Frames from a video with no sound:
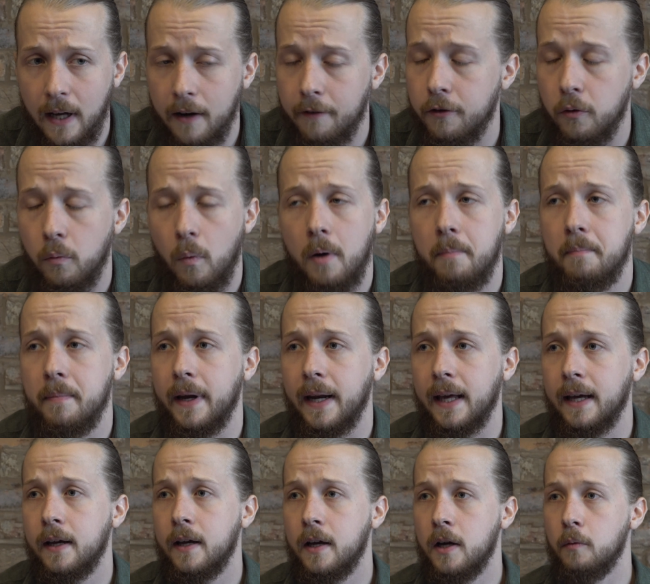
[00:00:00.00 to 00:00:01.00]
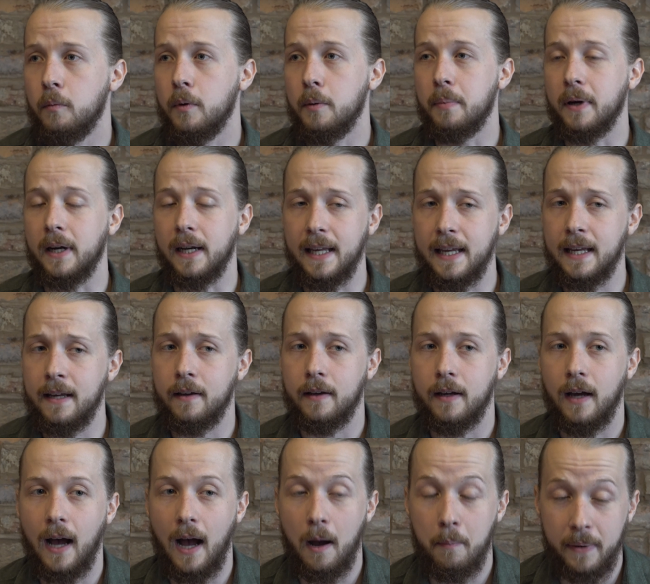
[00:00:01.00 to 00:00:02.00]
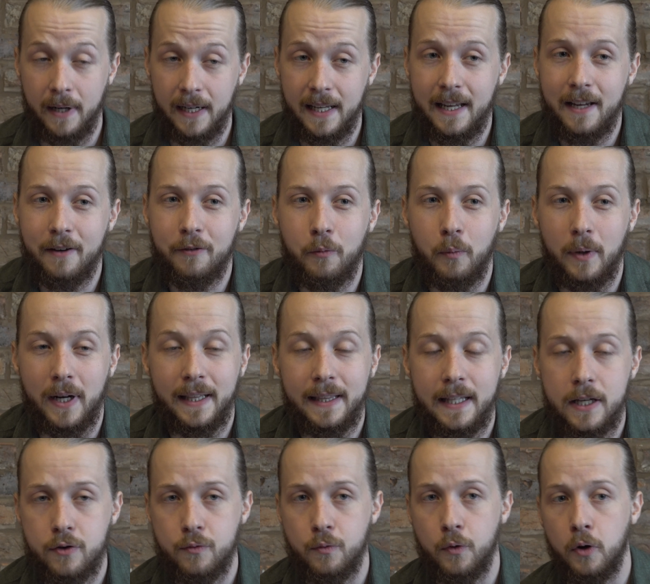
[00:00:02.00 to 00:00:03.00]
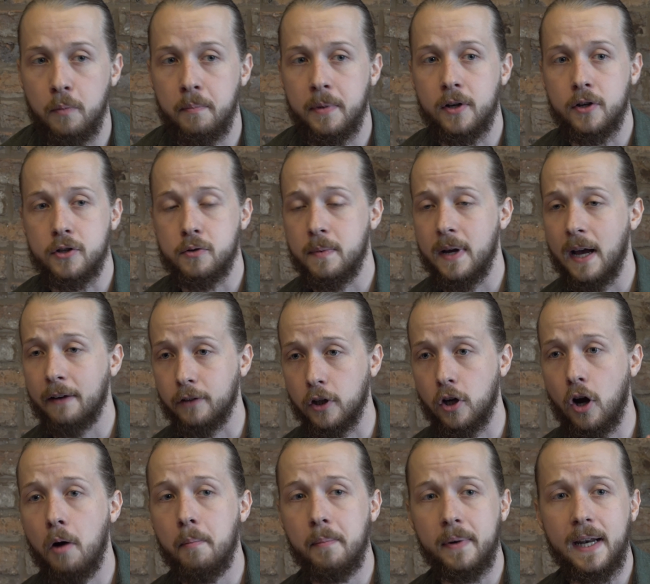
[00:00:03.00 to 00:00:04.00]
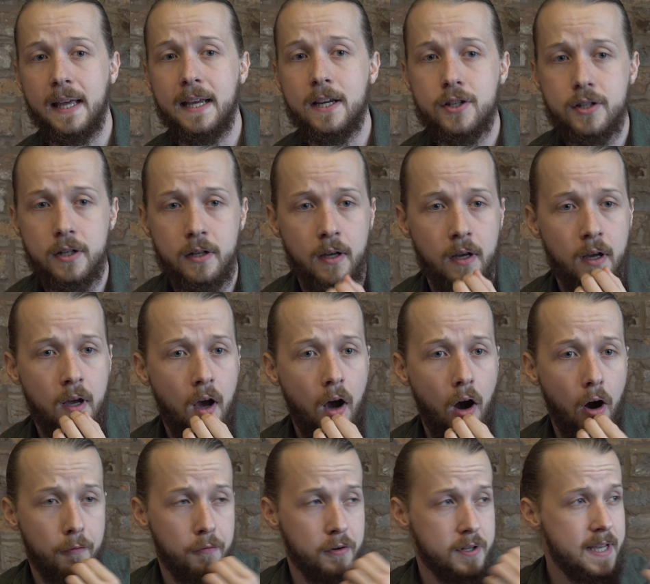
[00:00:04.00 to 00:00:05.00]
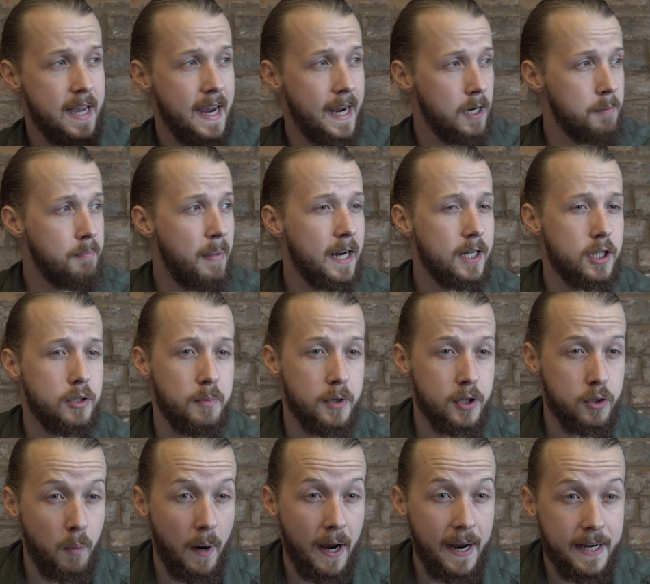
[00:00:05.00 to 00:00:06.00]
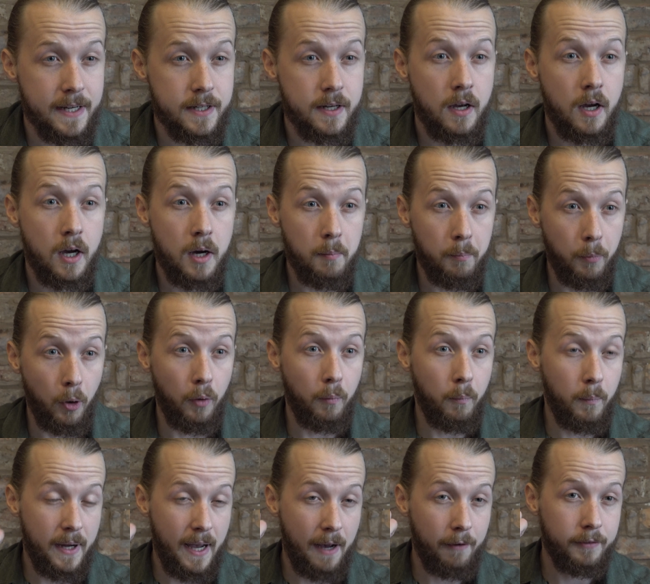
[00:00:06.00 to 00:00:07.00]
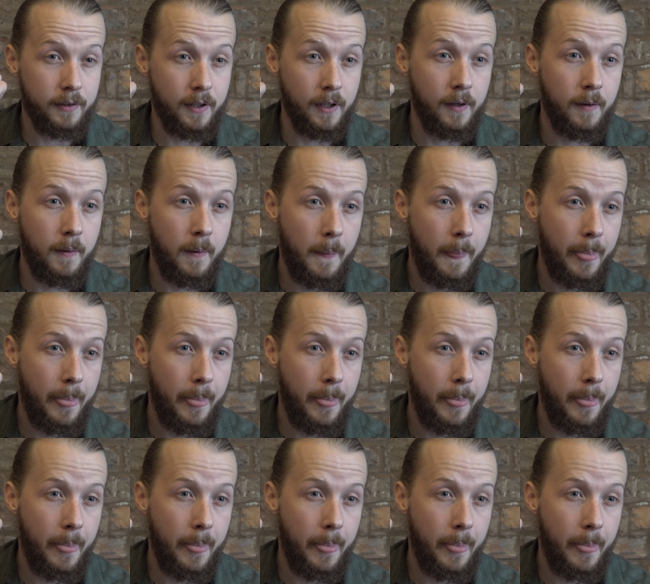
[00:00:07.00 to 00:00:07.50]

that for 1 minute. I believe we're in this room because we have the combination of returning back to his ways, but we have the